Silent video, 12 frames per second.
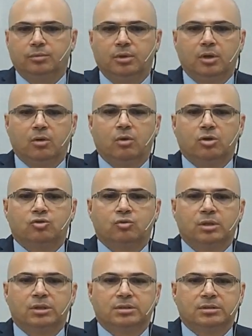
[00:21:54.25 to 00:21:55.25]
It's the
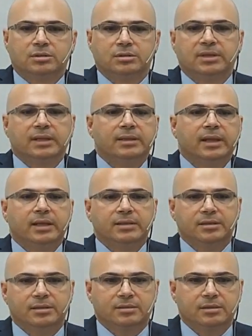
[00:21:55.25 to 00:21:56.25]
world
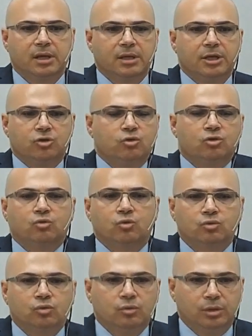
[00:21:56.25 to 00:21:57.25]
with their
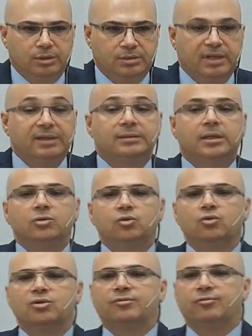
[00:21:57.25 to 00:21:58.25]
tendencies and their
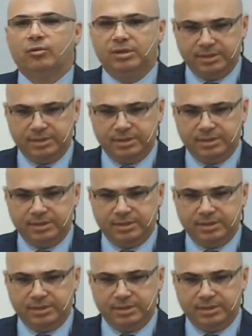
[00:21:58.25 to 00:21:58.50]
cultures